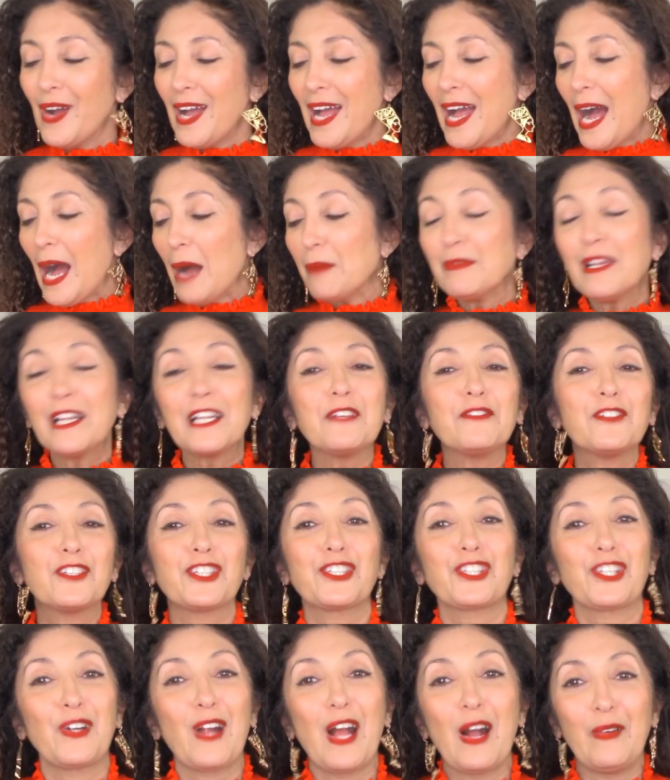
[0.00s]
I'm not even
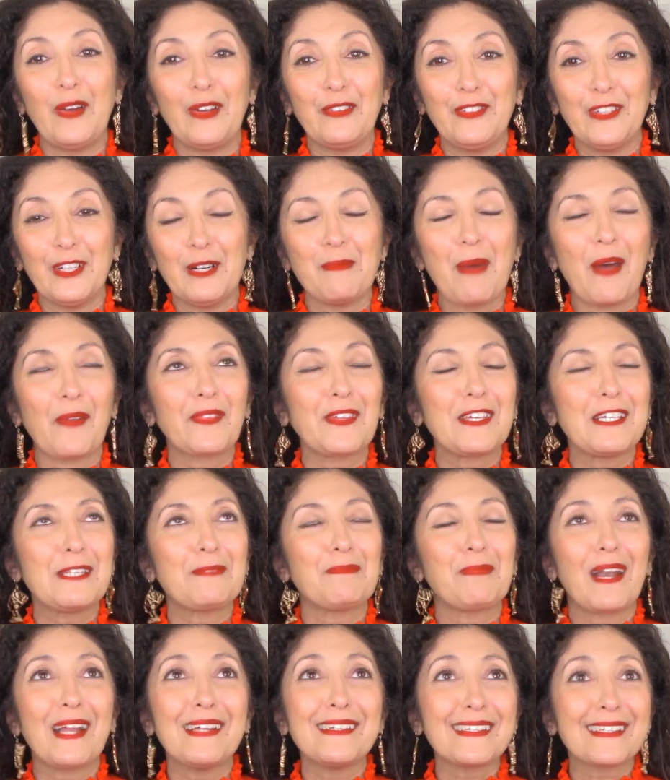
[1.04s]
sure how I feel about these,
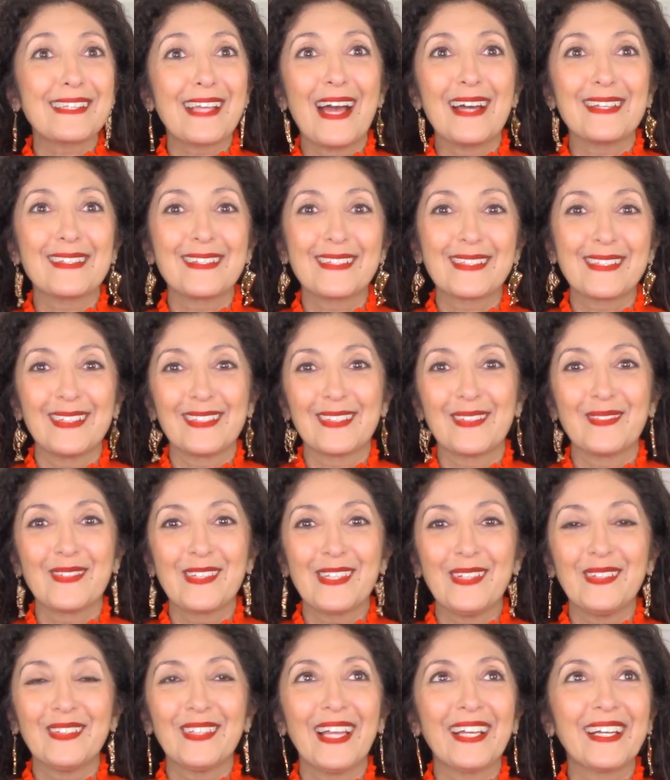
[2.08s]
but I just had to show them
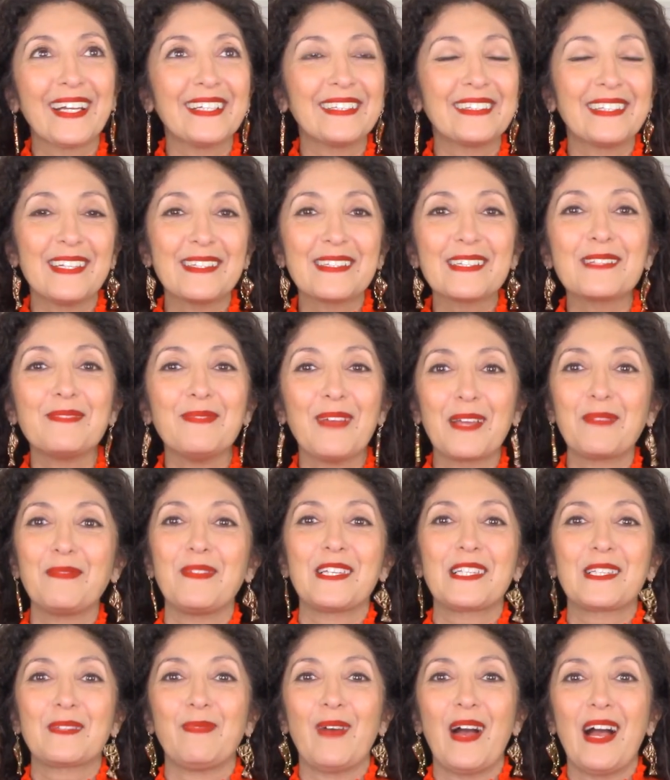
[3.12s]
to you. Like, they just make me
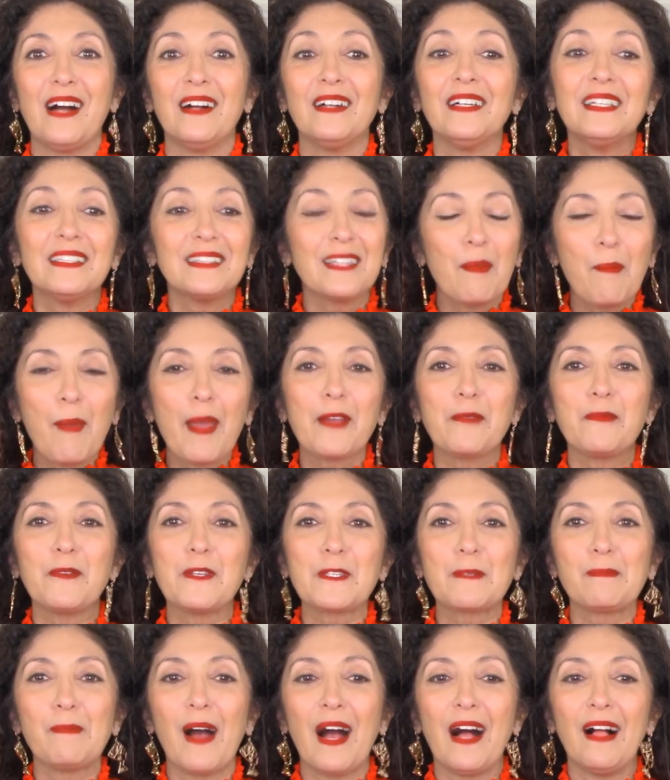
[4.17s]
smile. They make me
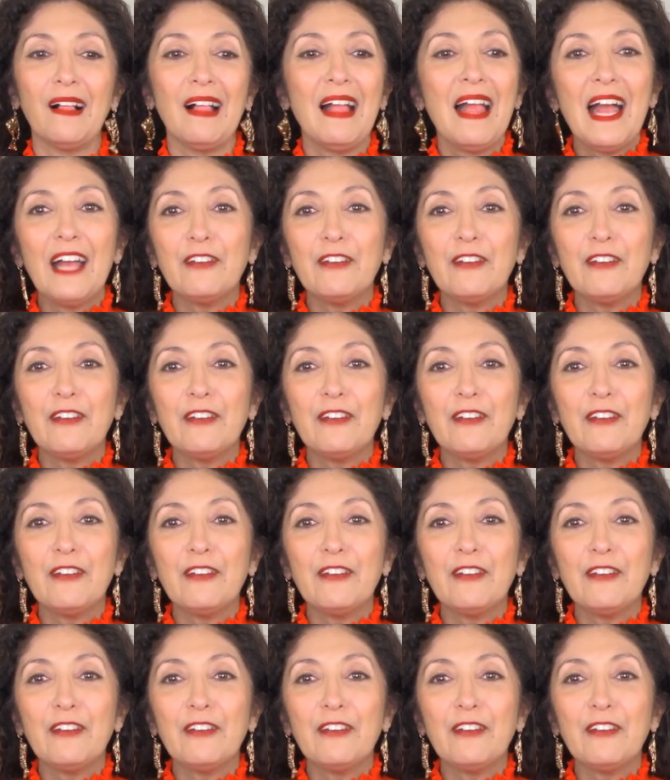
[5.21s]
smile.